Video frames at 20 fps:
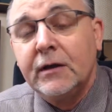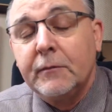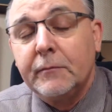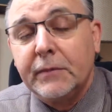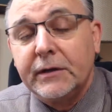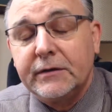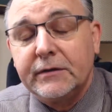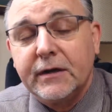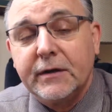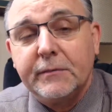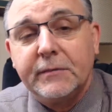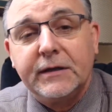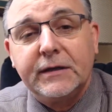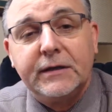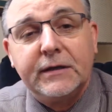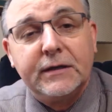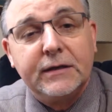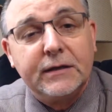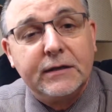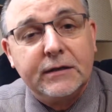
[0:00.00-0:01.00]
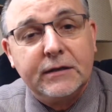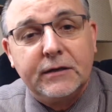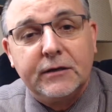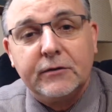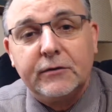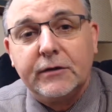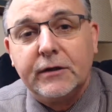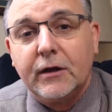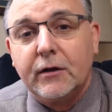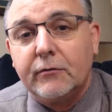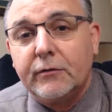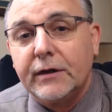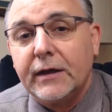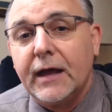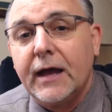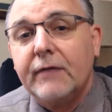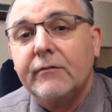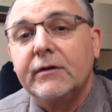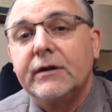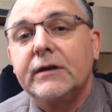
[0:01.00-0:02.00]
by the time they get in here, they already
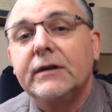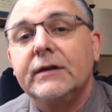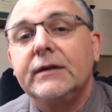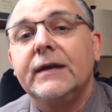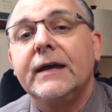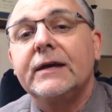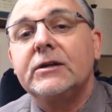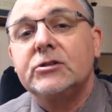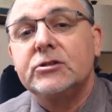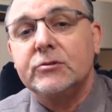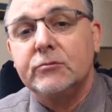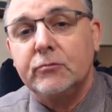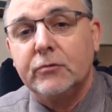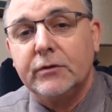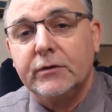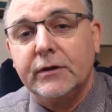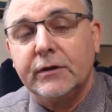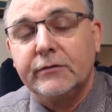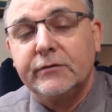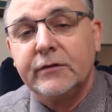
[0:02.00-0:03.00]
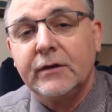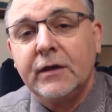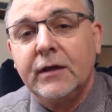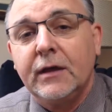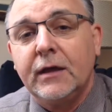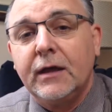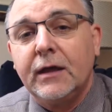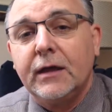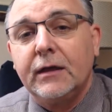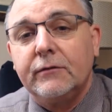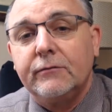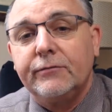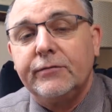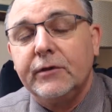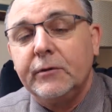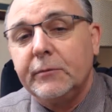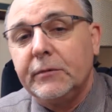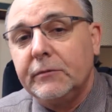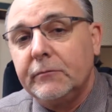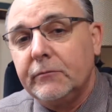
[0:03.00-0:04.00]
have a connection with us. And
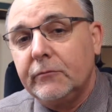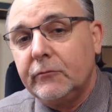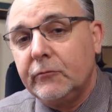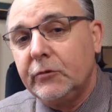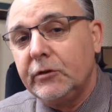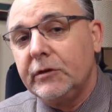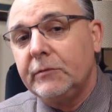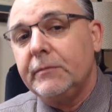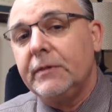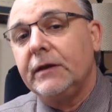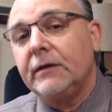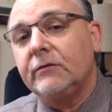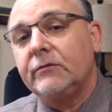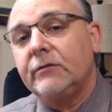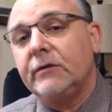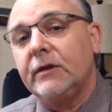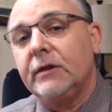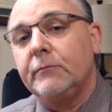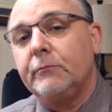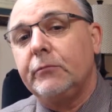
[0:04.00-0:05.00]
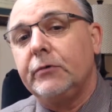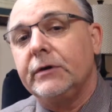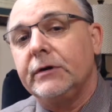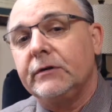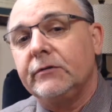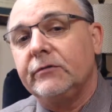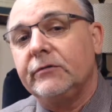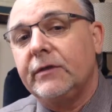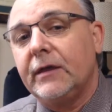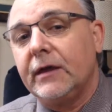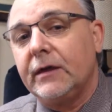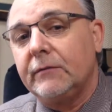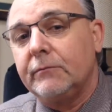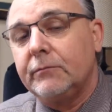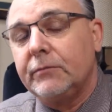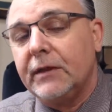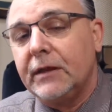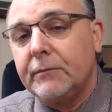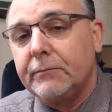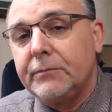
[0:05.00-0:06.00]
FYLMIT really makes and brings that,
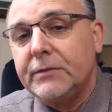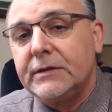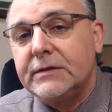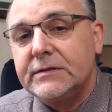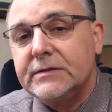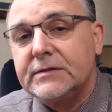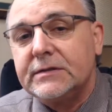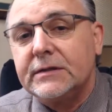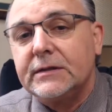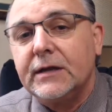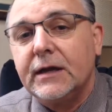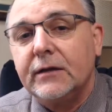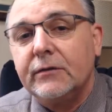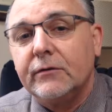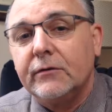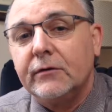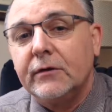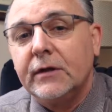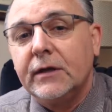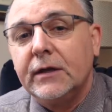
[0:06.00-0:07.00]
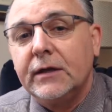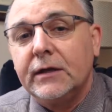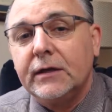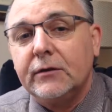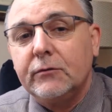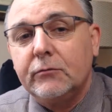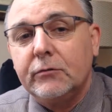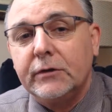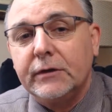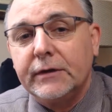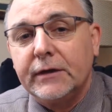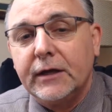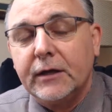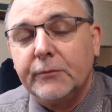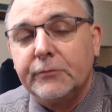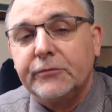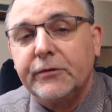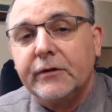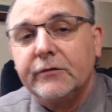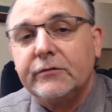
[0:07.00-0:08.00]
that piece together. It really
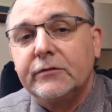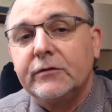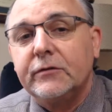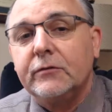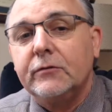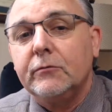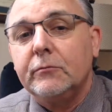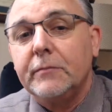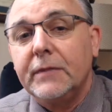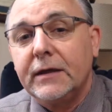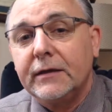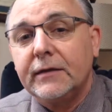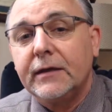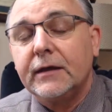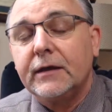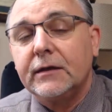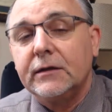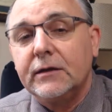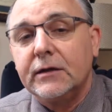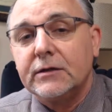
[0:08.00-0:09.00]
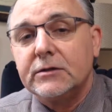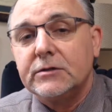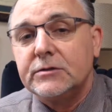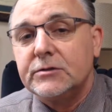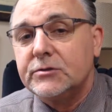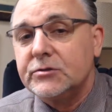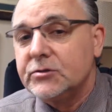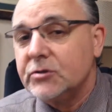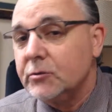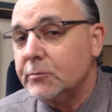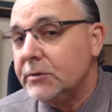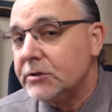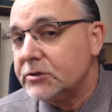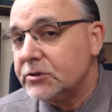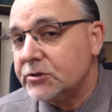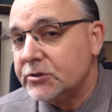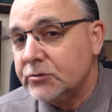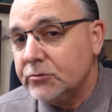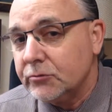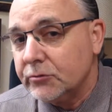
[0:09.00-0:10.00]
helps us to make that connection so much
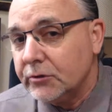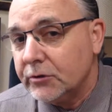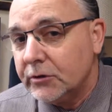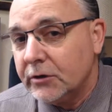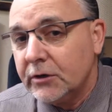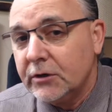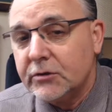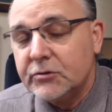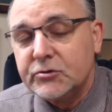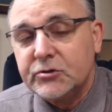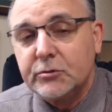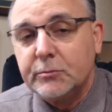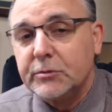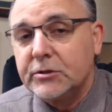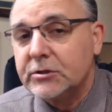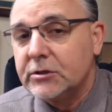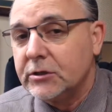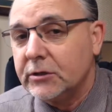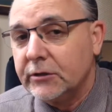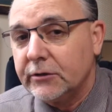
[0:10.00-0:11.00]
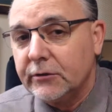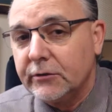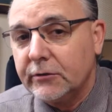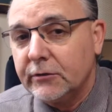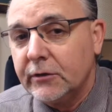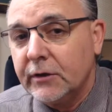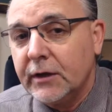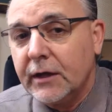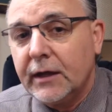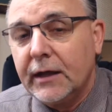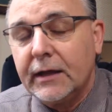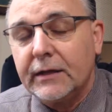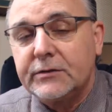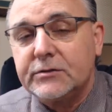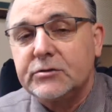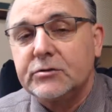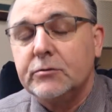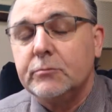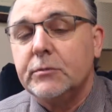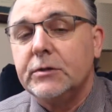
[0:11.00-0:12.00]
sooner, so much clearer, and
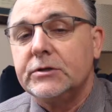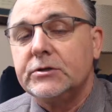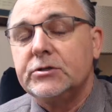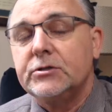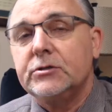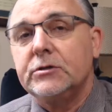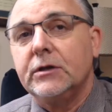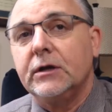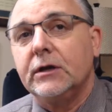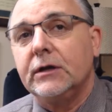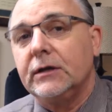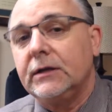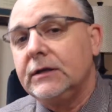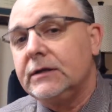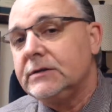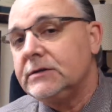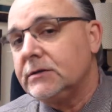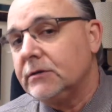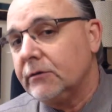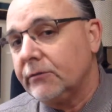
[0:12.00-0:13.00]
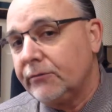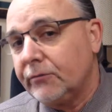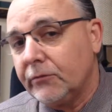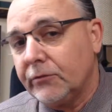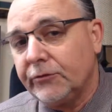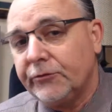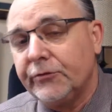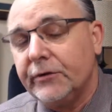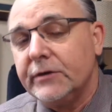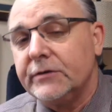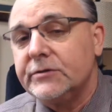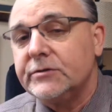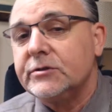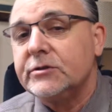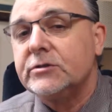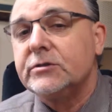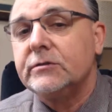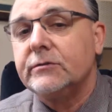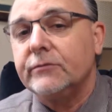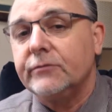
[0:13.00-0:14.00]
so much uh, easier for the
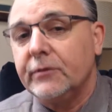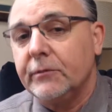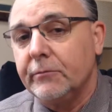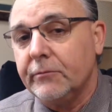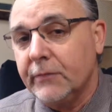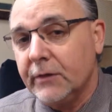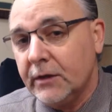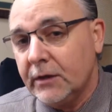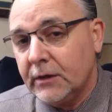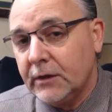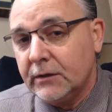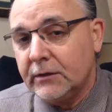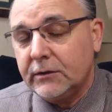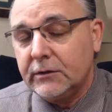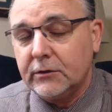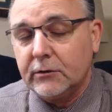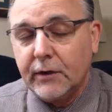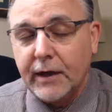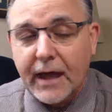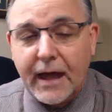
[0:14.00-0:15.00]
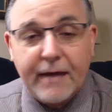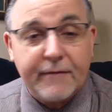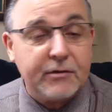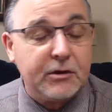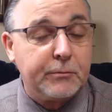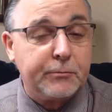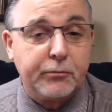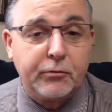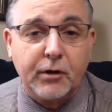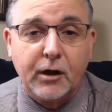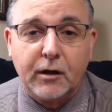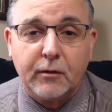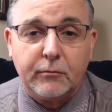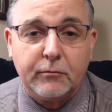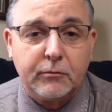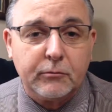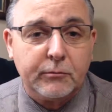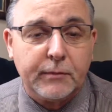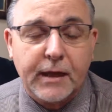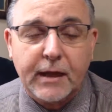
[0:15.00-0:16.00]
transition from, you know, having a
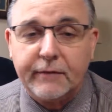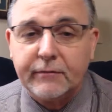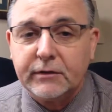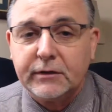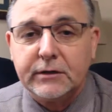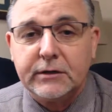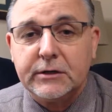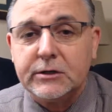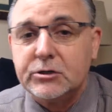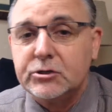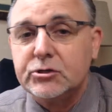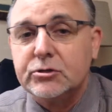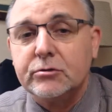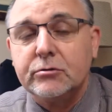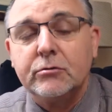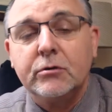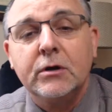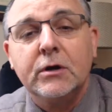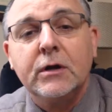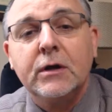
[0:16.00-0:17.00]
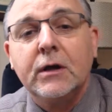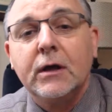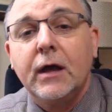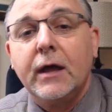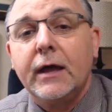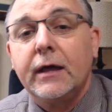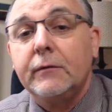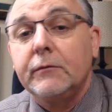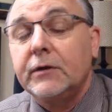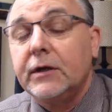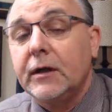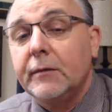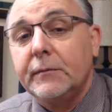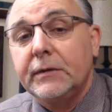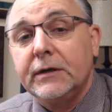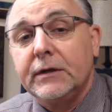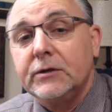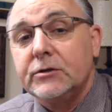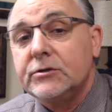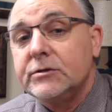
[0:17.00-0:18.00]
problem, having an issue, and
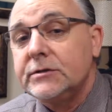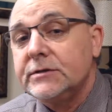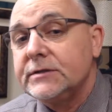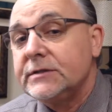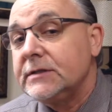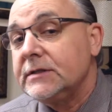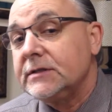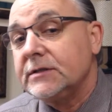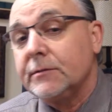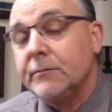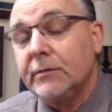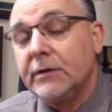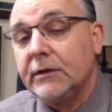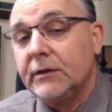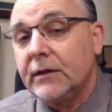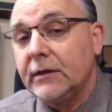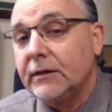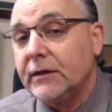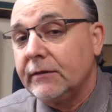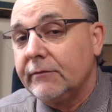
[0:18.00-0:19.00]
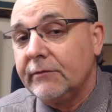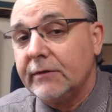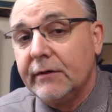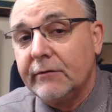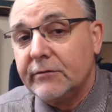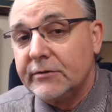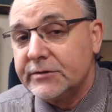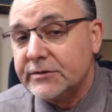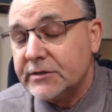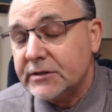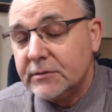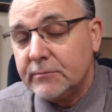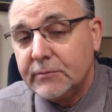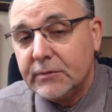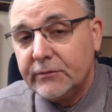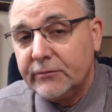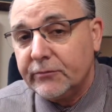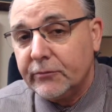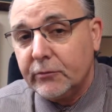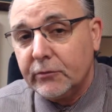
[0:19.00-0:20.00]
coming in to see somebody that they've never seen
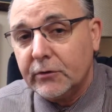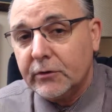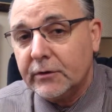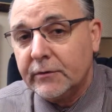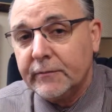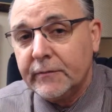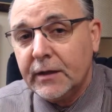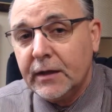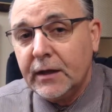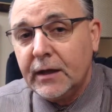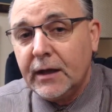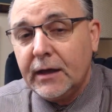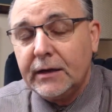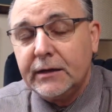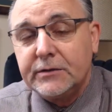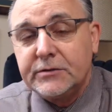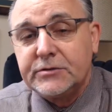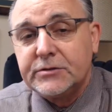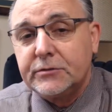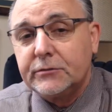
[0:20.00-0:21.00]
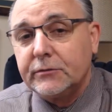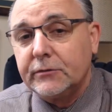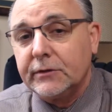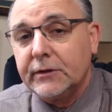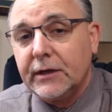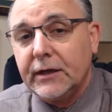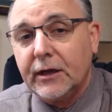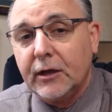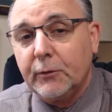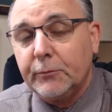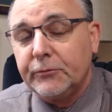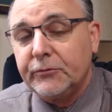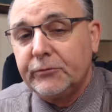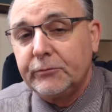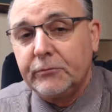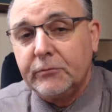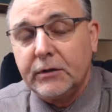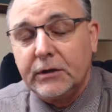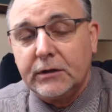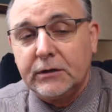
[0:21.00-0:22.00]
before. And it certainly helps
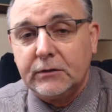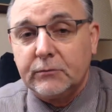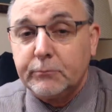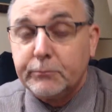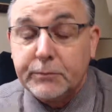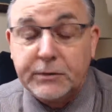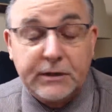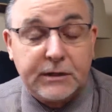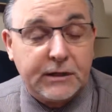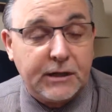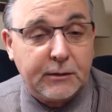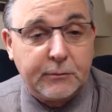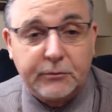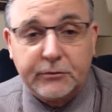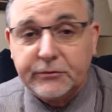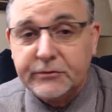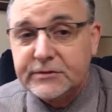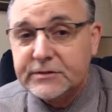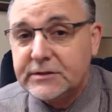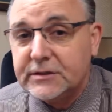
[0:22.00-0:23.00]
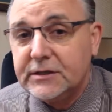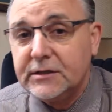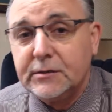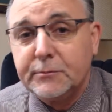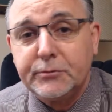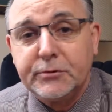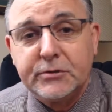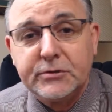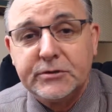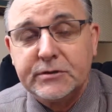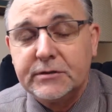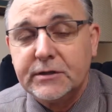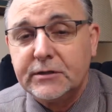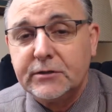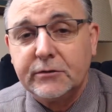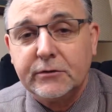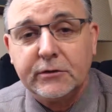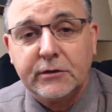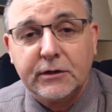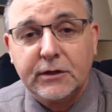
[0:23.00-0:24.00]
in being able to see the person that
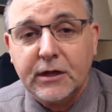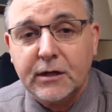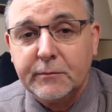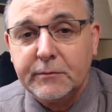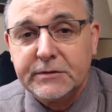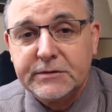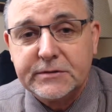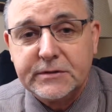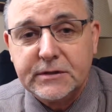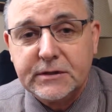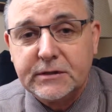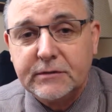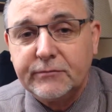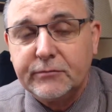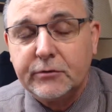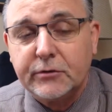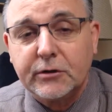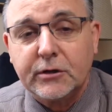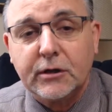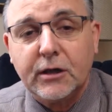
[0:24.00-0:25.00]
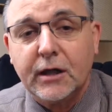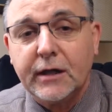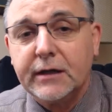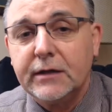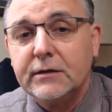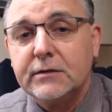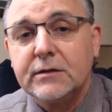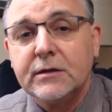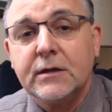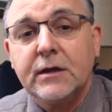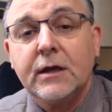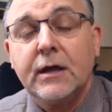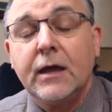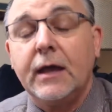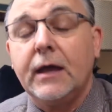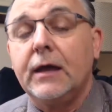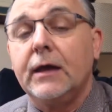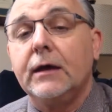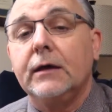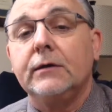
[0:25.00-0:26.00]
you're going to come and see if you're a client
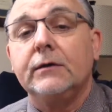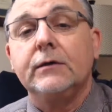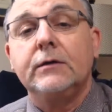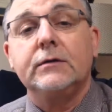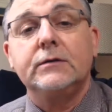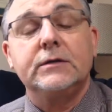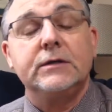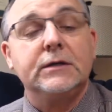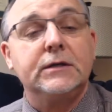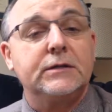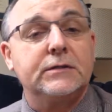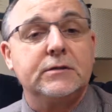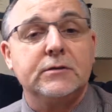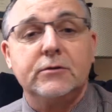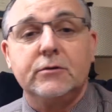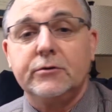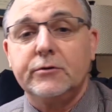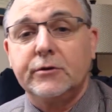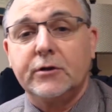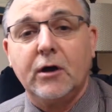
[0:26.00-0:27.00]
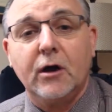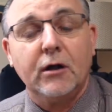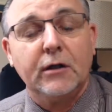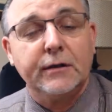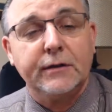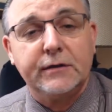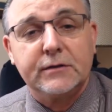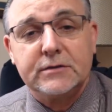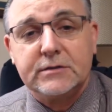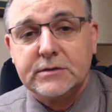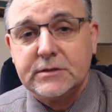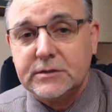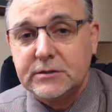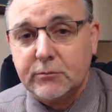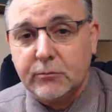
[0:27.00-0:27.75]
and to get to know your colleagues this